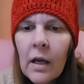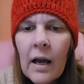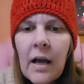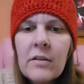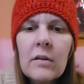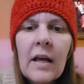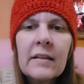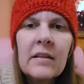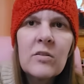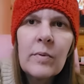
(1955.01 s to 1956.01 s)
I do like
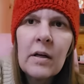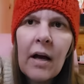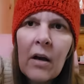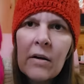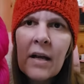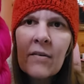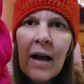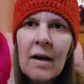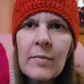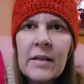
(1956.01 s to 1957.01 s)
this, but I already have a
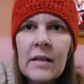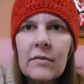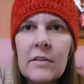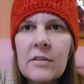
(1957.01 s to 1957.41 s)
hat made out of it,